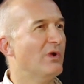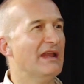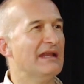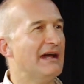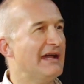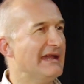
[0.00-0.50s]

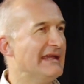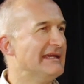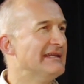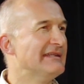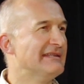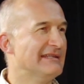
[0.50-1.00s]
When I
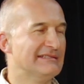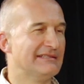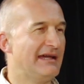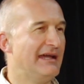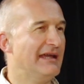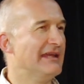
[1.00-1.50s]

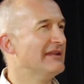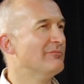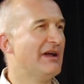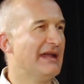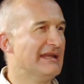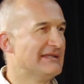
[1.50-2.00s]
design
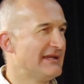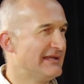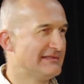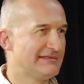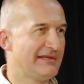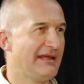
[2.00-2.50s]
my
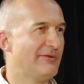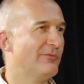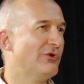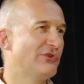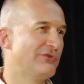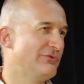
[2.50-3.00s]
test set,
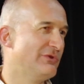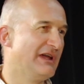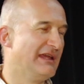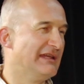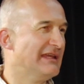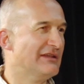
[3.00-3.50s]
what do
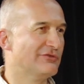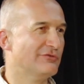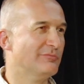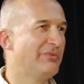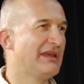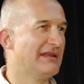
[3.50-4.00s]
I need
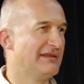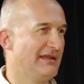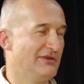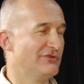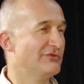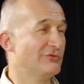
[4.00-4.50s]
to pay
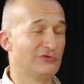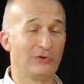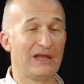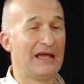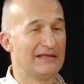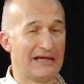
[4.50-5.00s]
attention to?
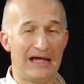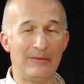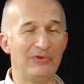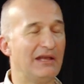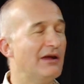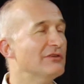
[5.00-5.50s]
So the, the
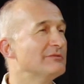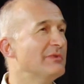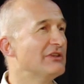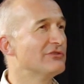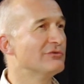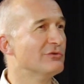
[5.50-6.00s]
hub allows
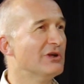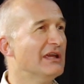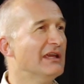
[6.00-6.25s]
me to